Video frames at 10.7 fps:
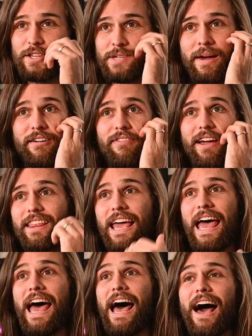as a matter of fact,
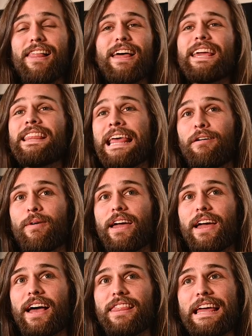I like it that way.
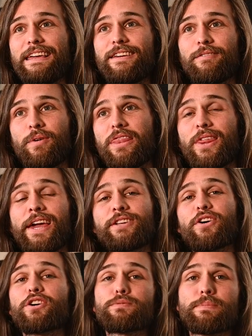I like when things
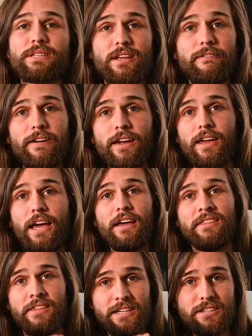are specific.
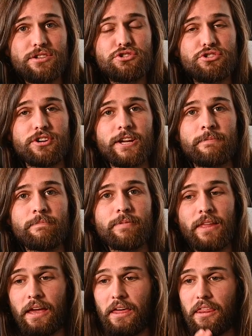This is a string,
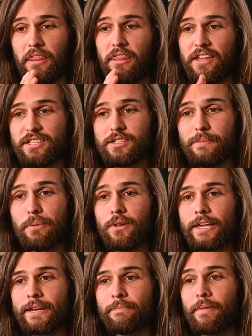this is a
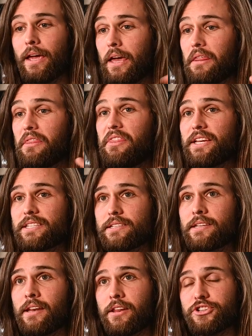Boolean, this is
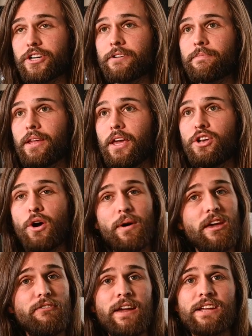an integer. No
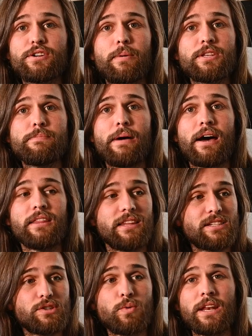ifs, ands, or buts about it.
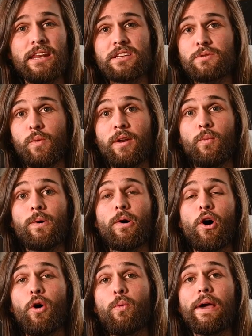This is what it is and what it will
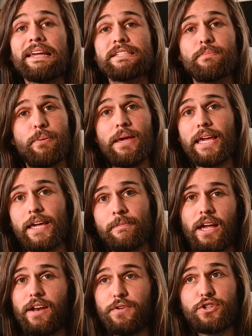always be.
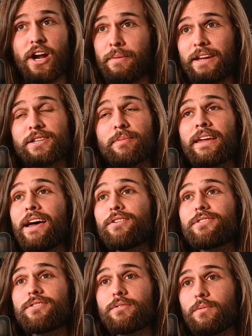And if you try to make it something
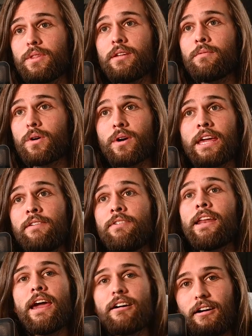else, well, then we're going to give you
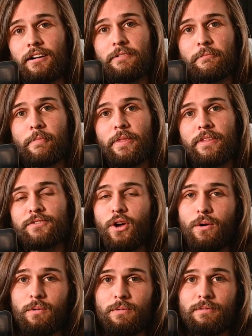an error.
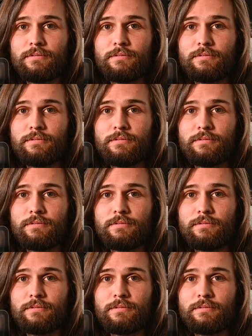So